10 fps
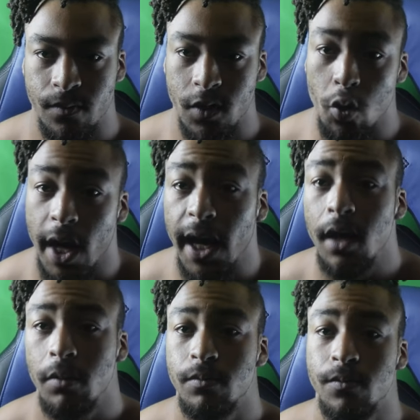Okay?
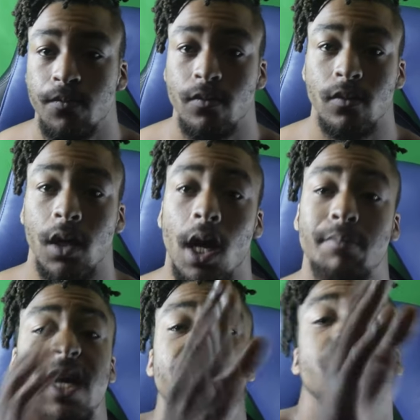I'm
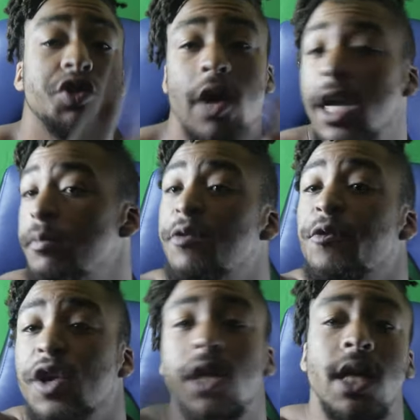not even trying to be
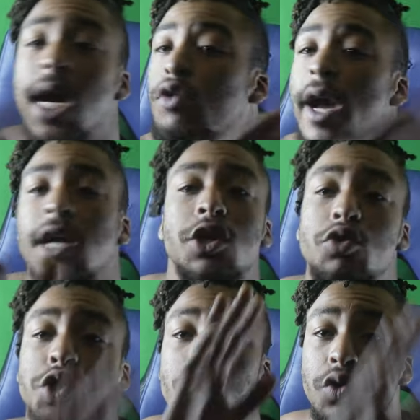funny, not cracking no
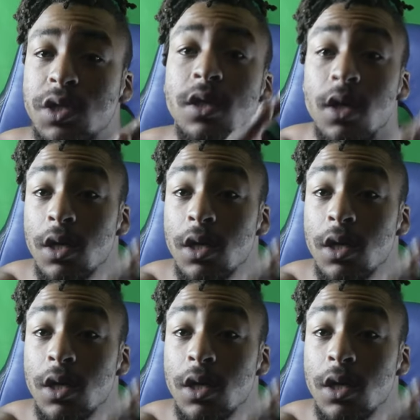jokes.